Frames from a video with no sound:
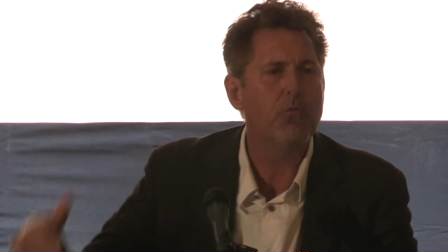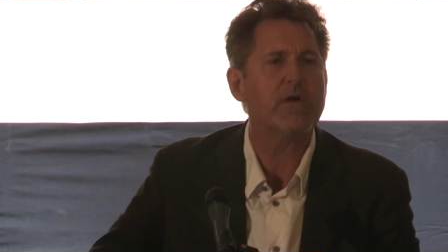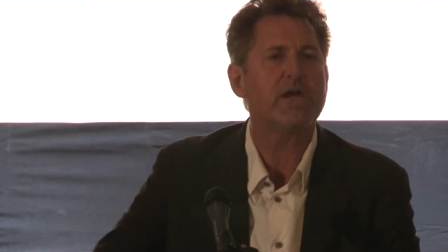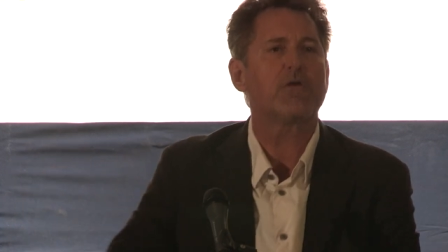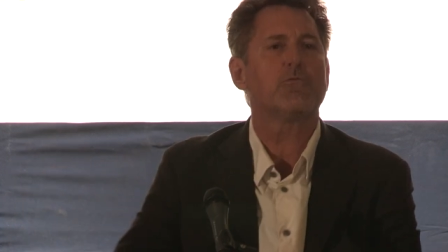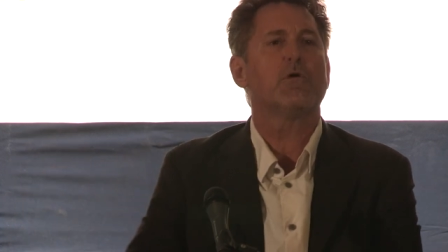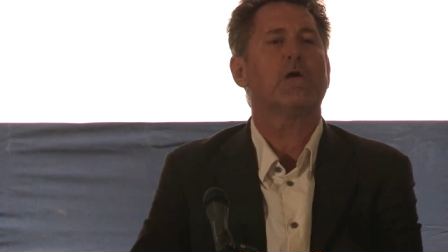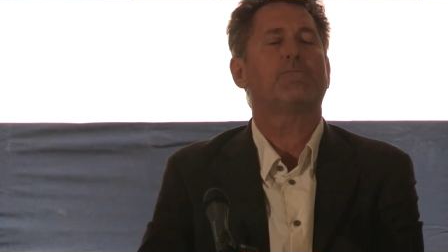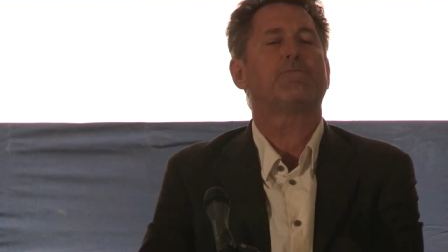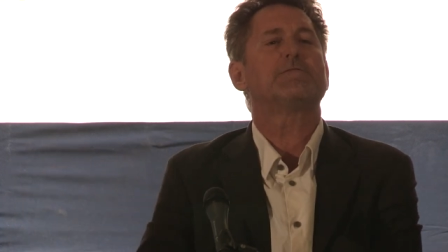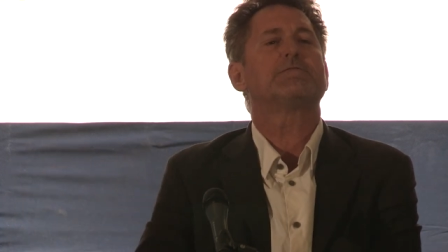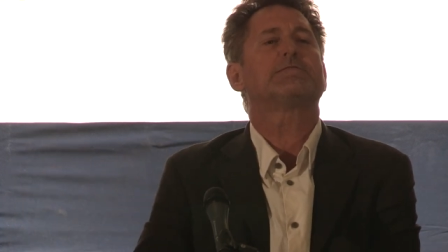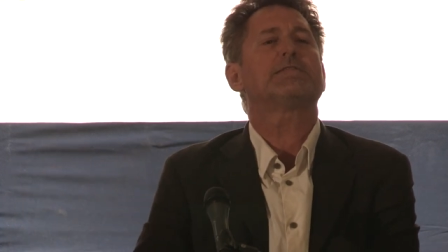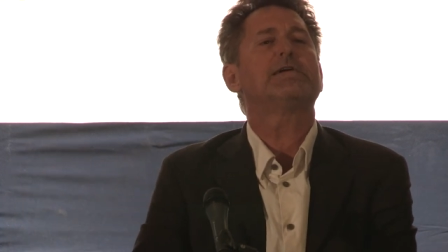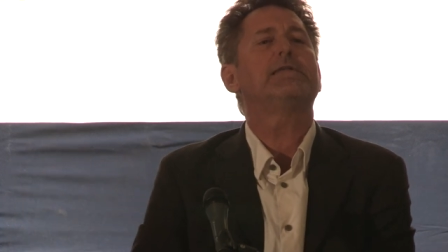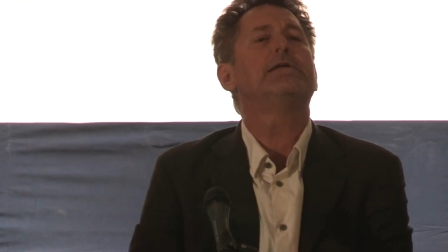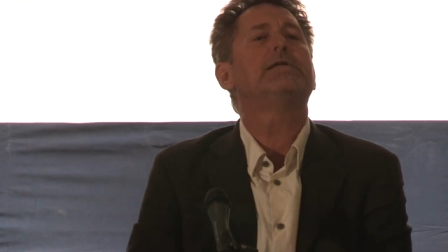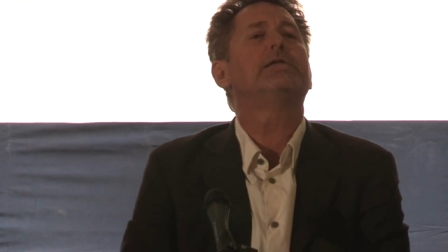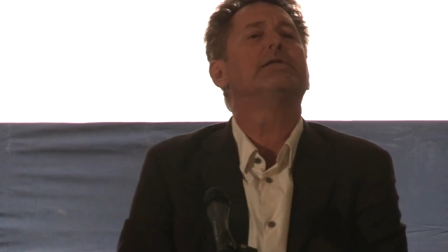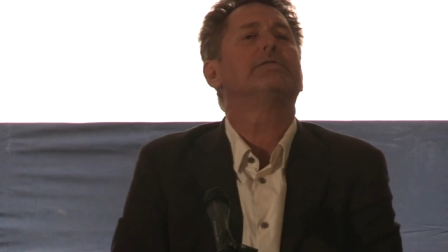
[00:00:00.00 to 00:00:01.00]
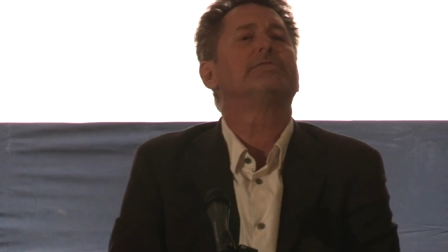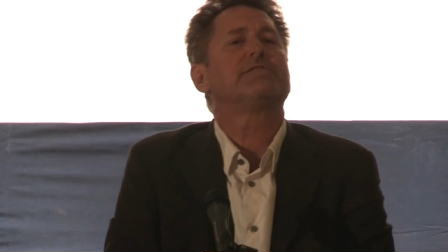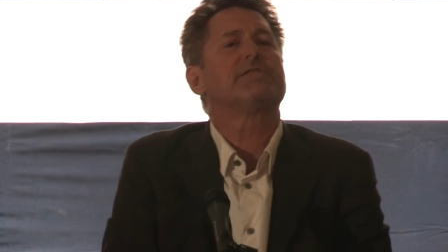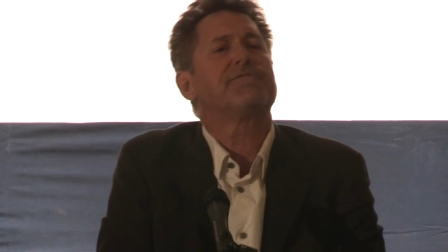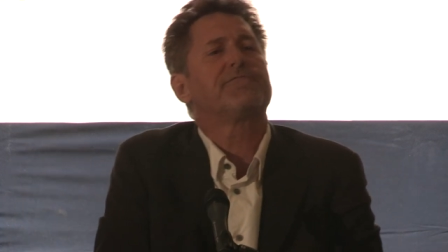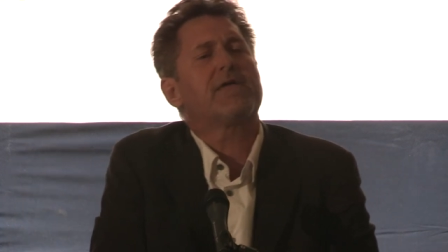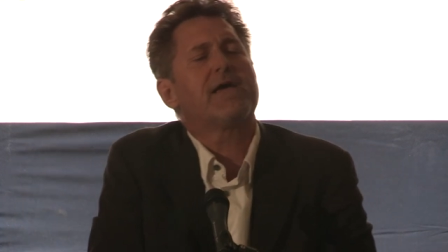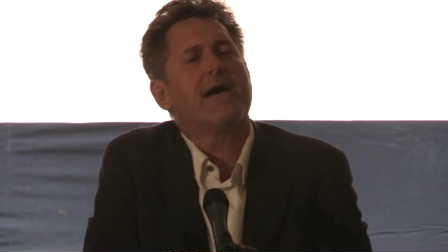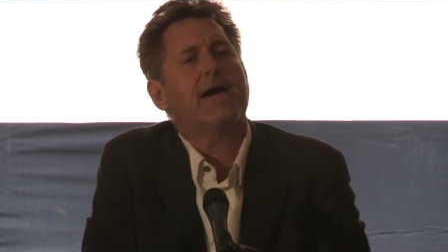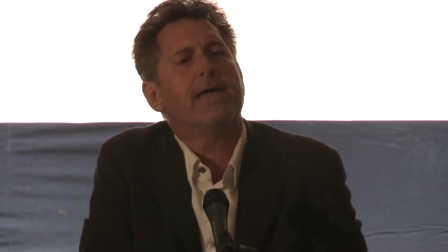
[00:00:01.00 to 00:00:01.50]
We are representatives
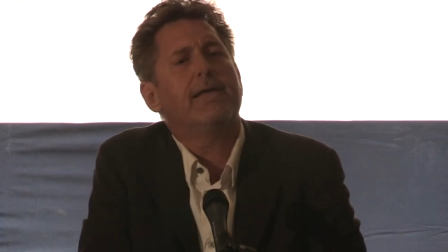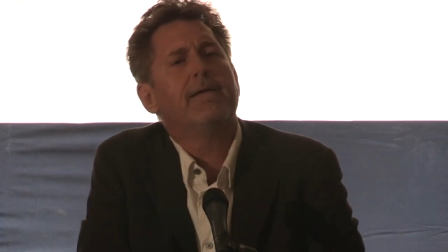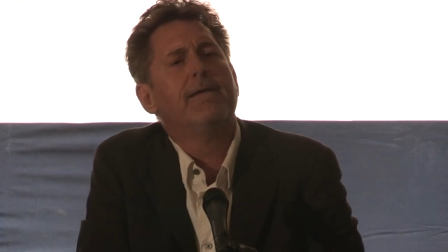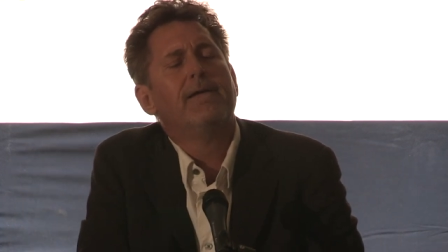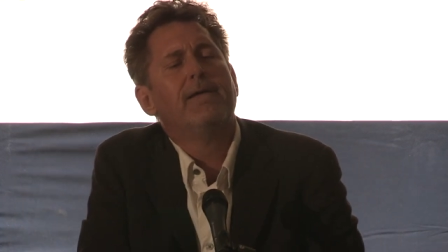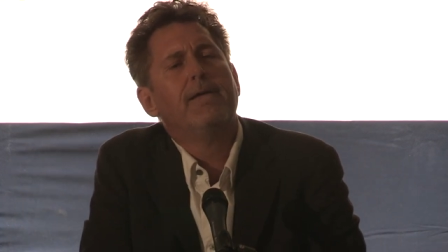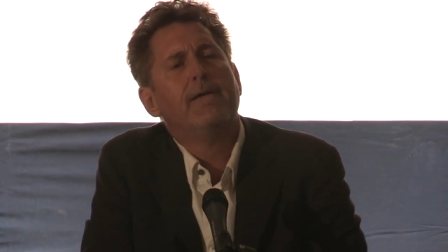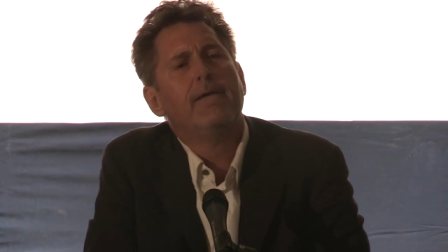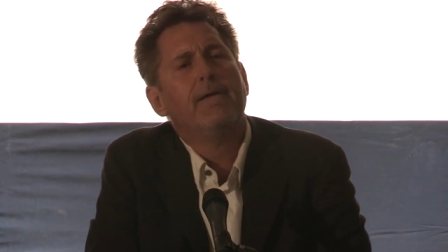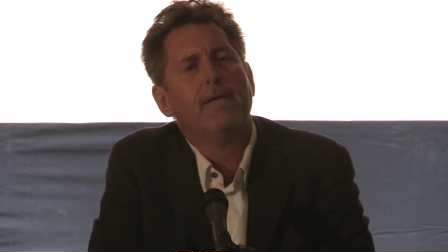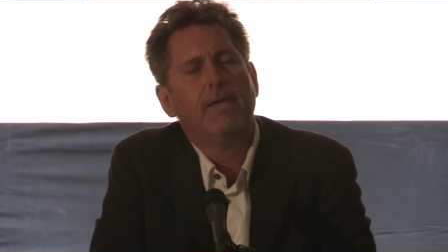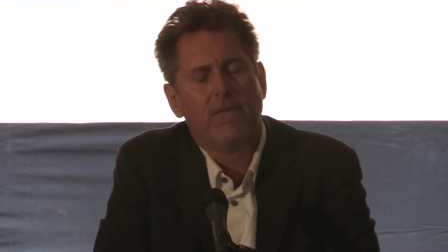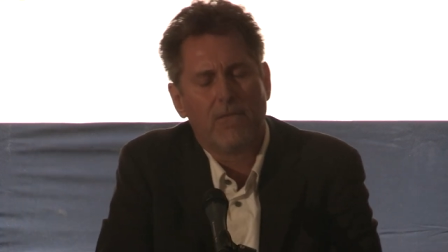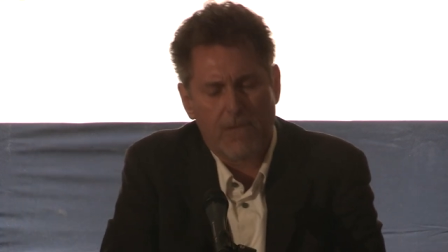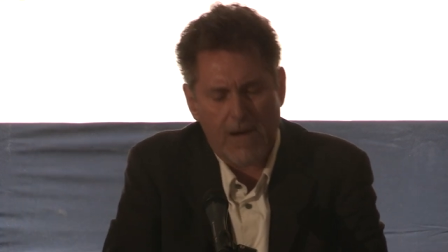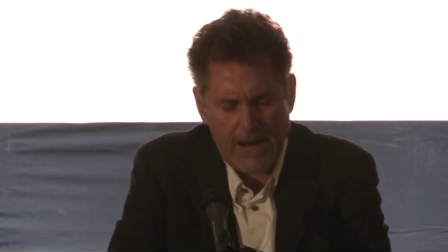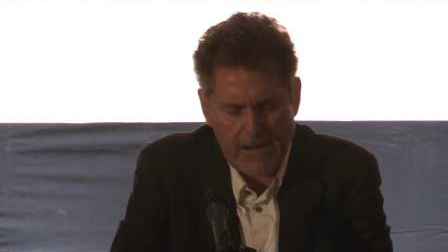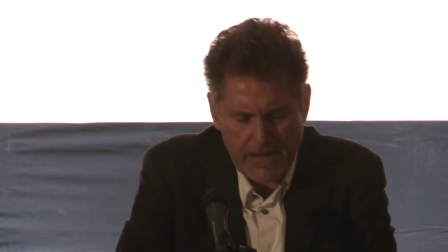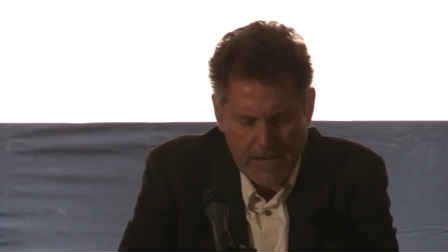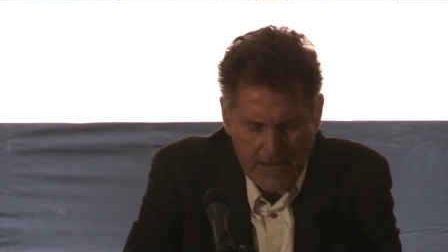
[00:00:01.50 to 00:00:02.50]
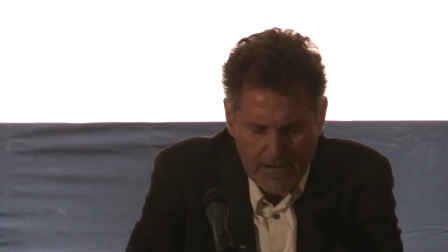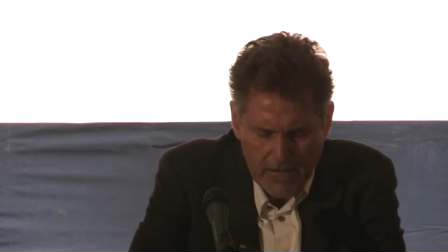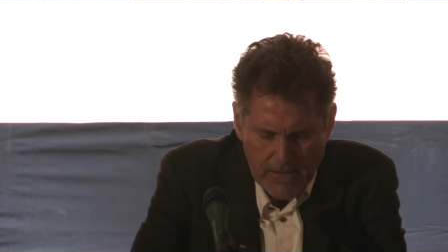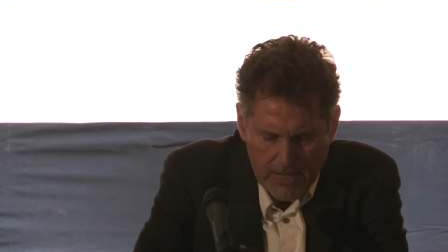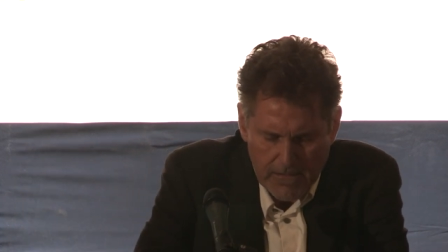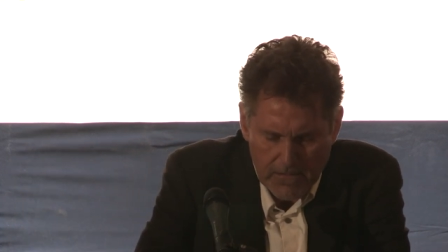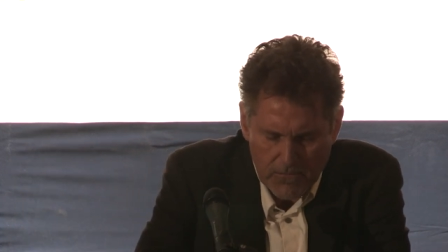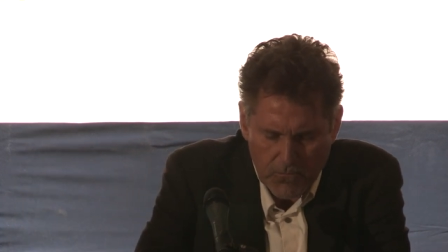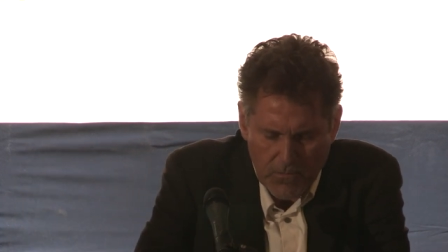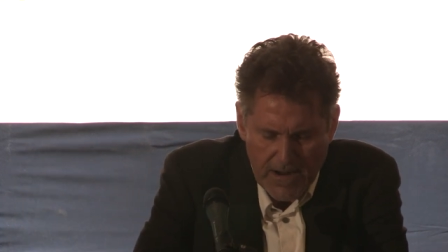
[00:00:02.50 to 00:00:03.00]
of that right
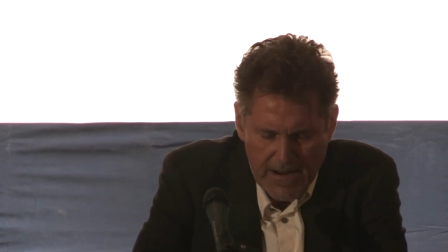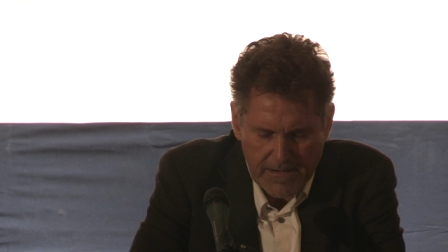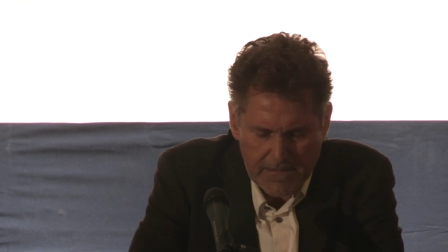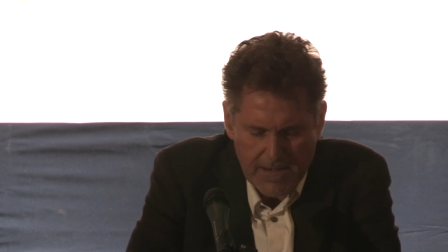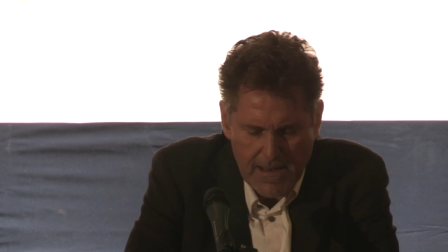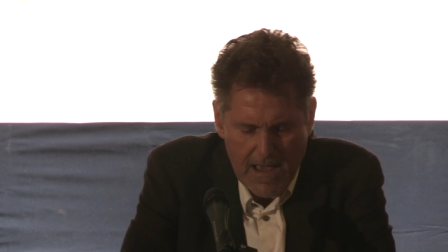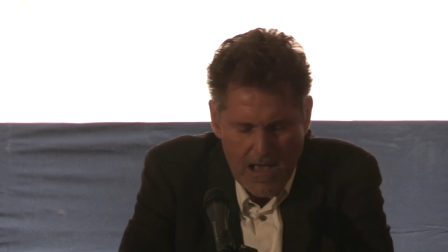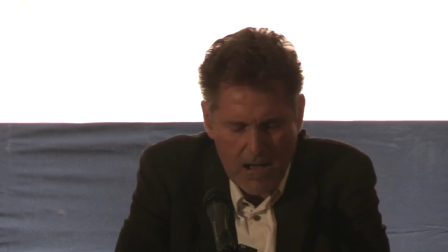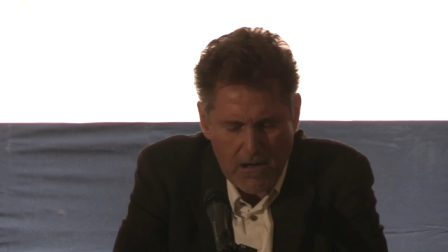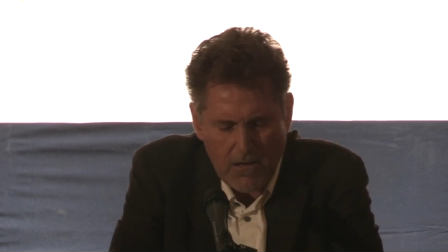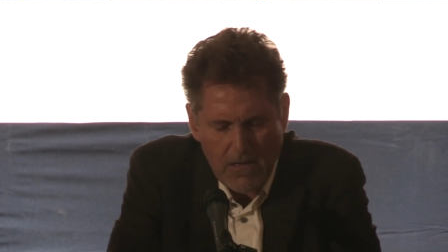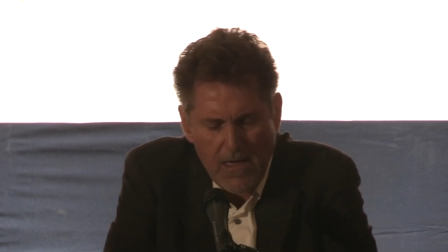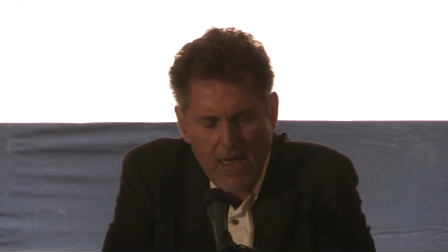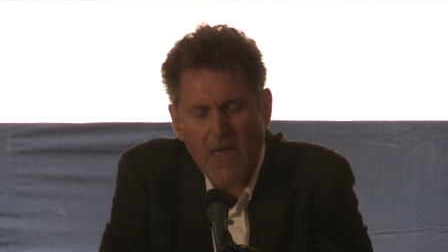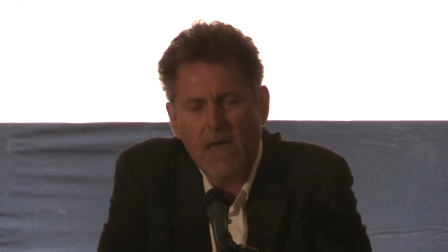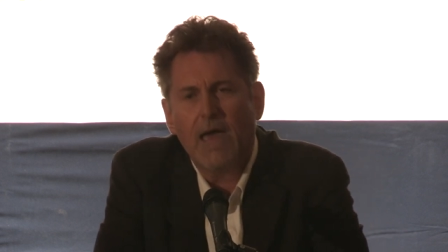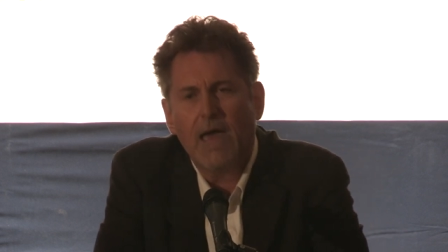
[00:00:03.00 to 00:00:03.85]
here, right now.